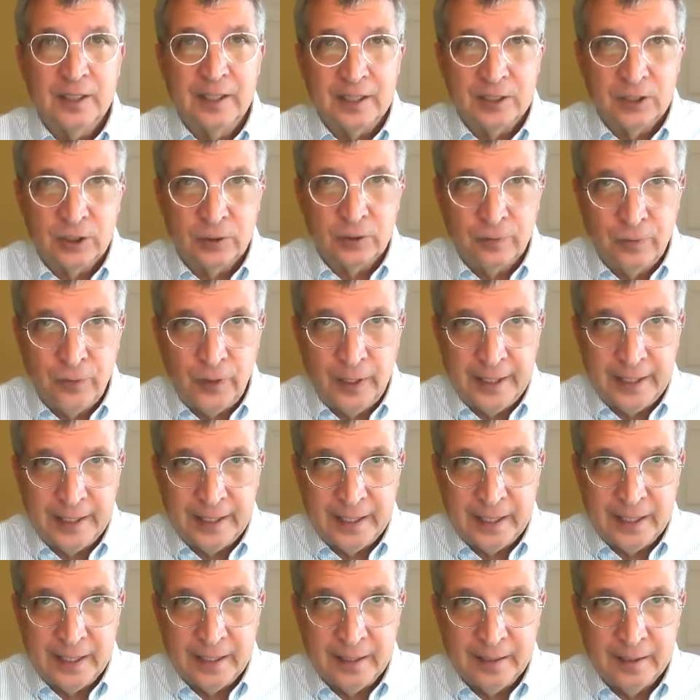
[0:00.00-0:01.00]

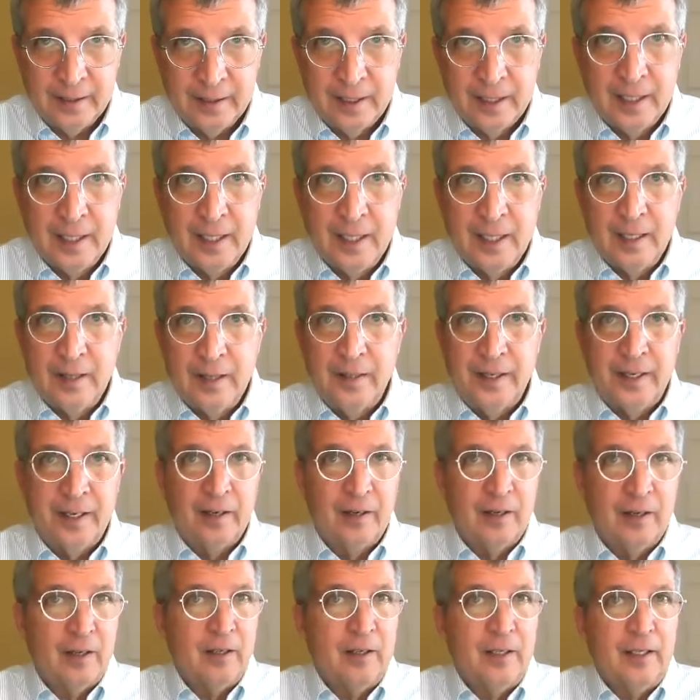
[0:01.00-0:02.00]
schizophrenia.
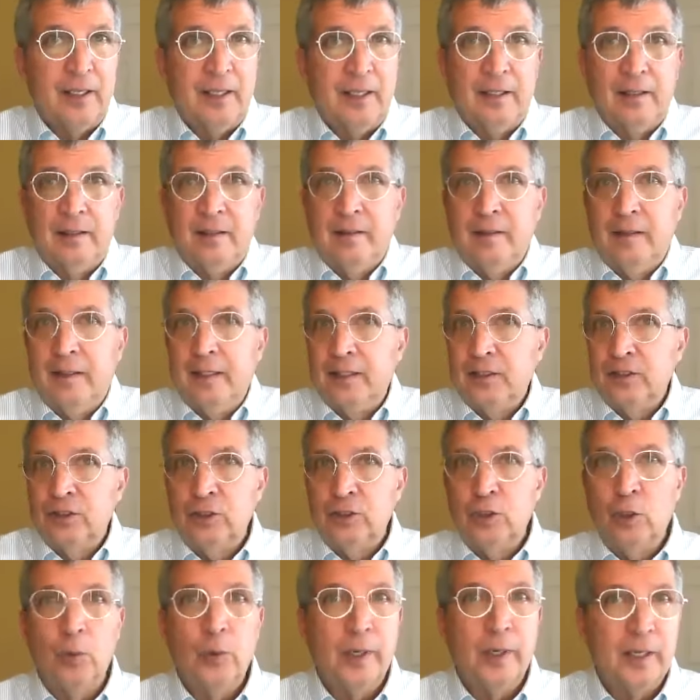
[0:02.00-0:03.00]
There
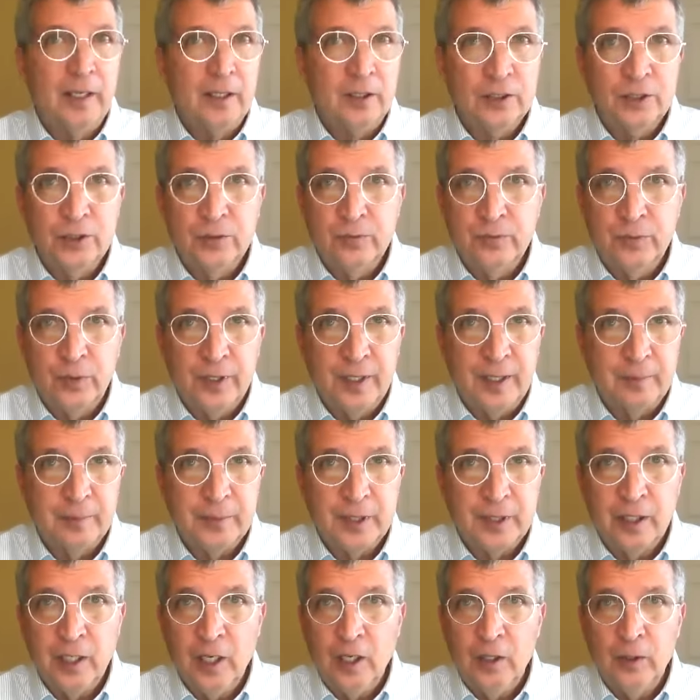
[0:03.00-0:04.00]
is nowhere else for
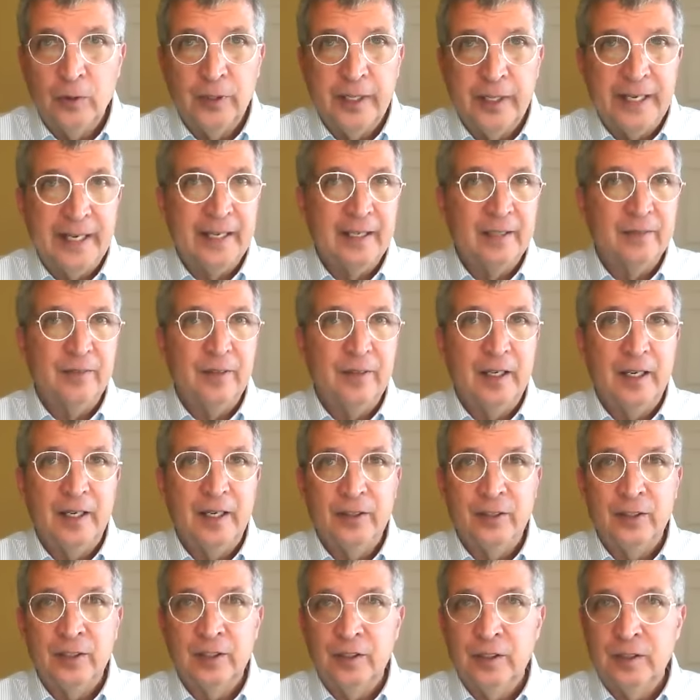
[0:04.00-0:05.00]
them to go. They have
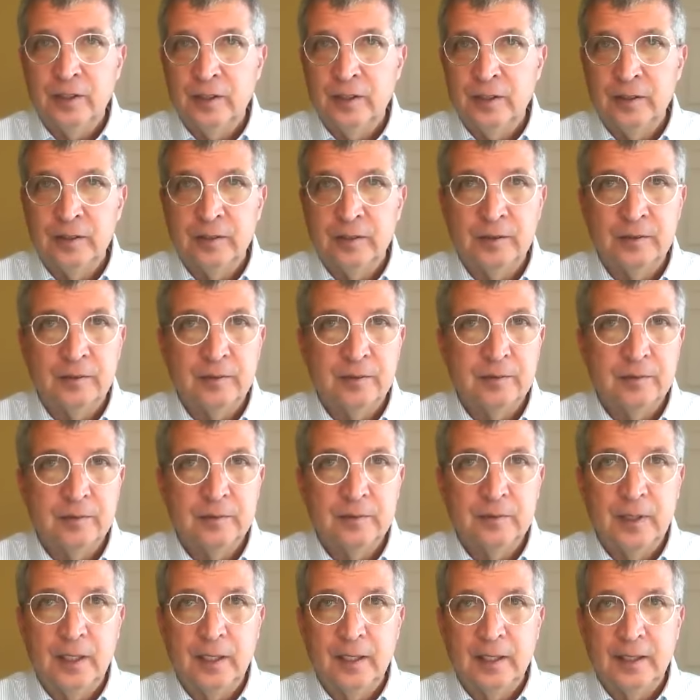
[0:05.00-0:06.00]
other
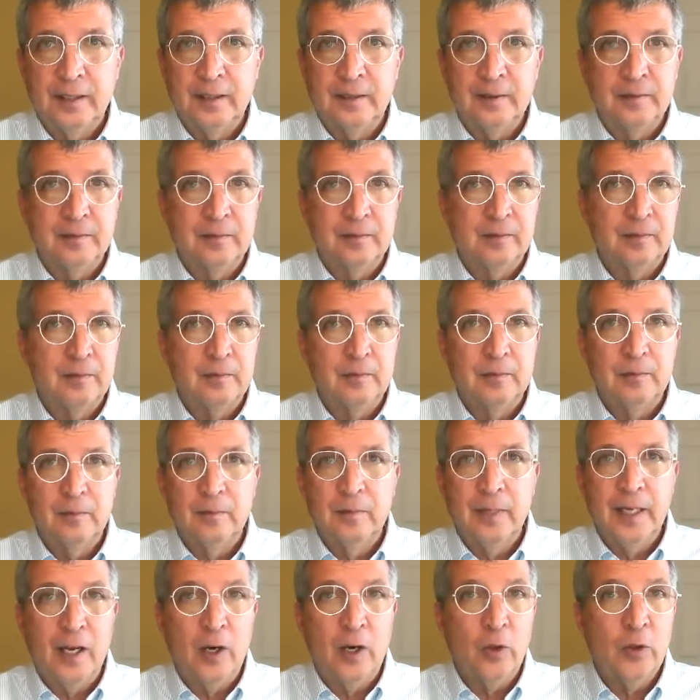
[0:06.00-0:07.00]

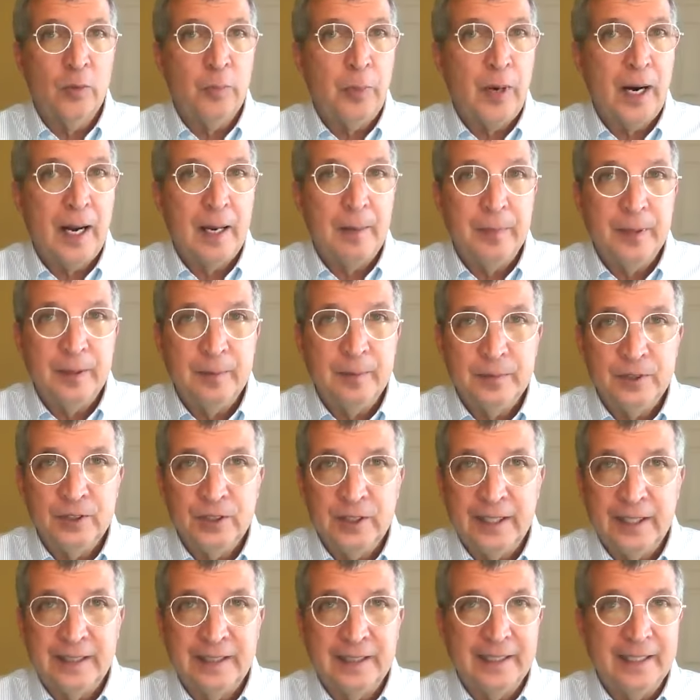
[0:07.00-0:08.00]
health
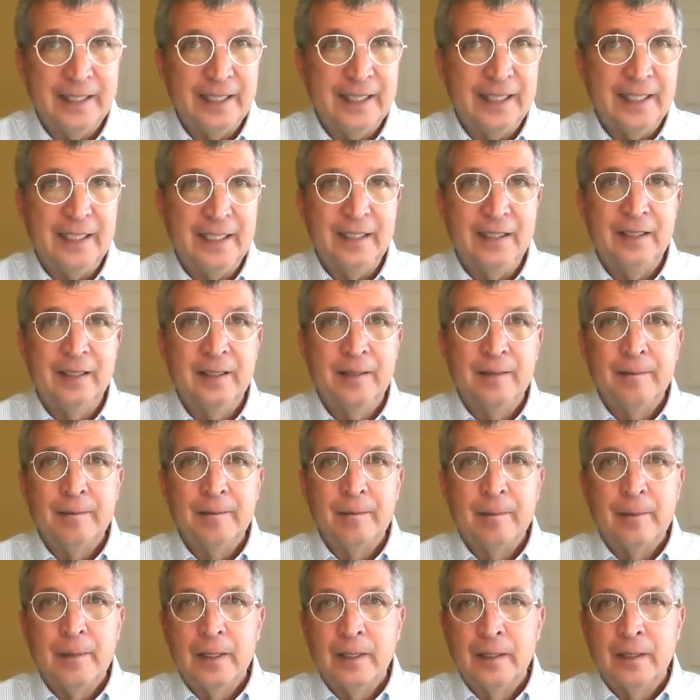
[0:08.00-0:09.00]
problems that need,
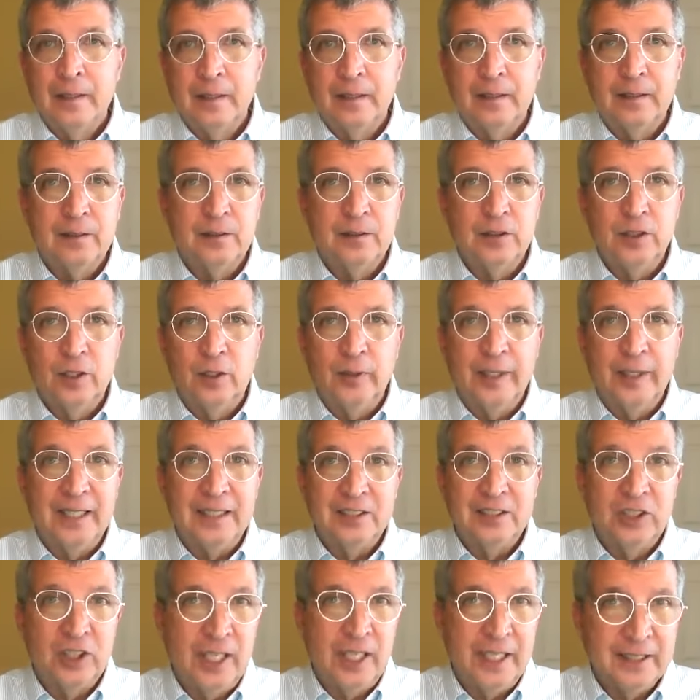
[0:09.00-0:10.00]

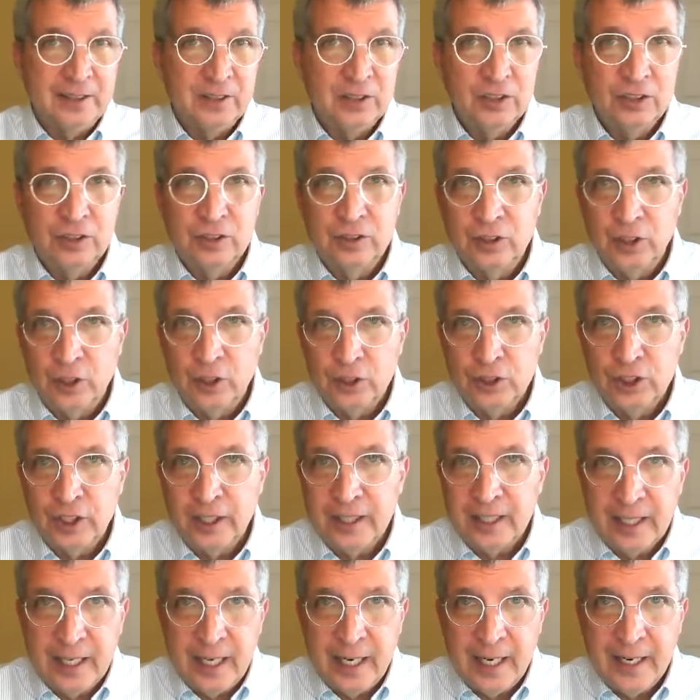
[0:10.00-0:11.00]
intense
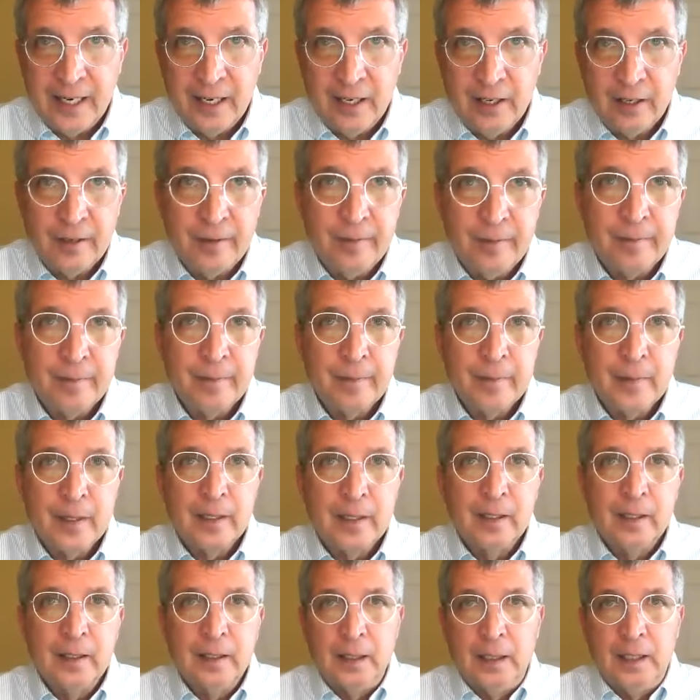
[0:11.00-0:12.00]
nursing care,
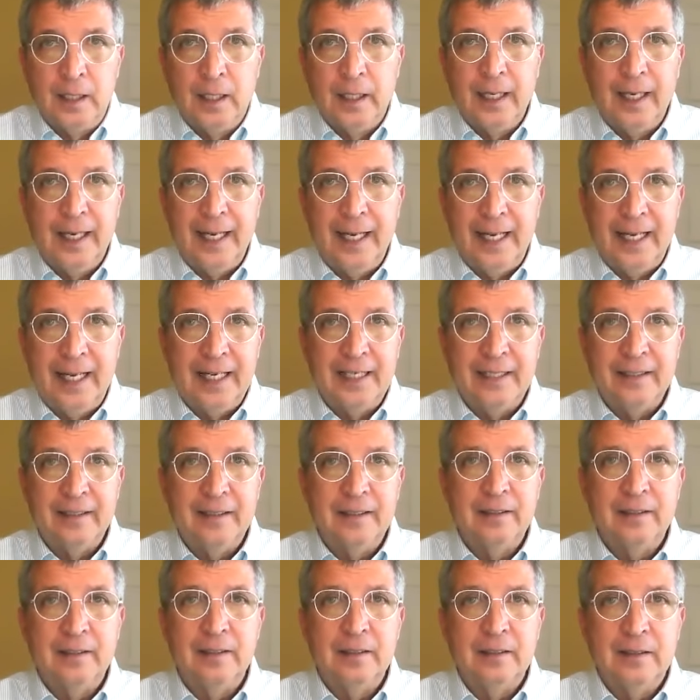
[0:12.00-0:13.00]

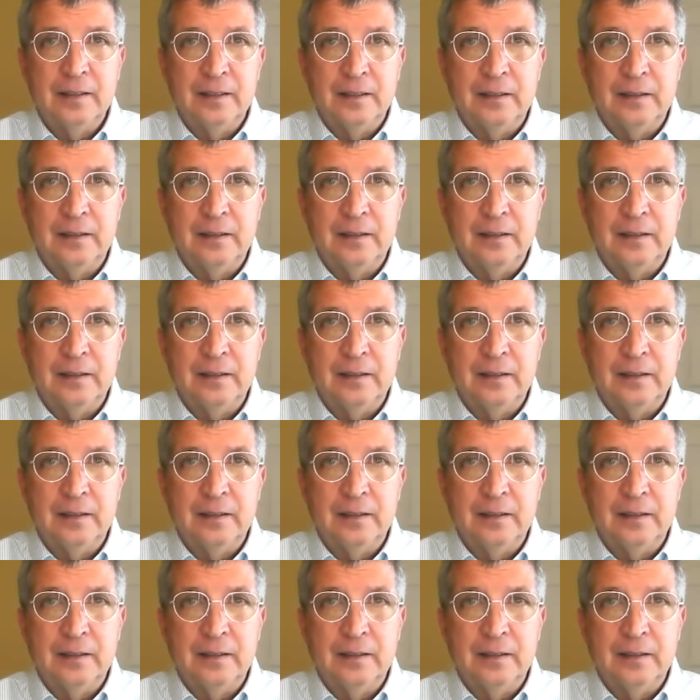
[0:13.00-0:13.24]
and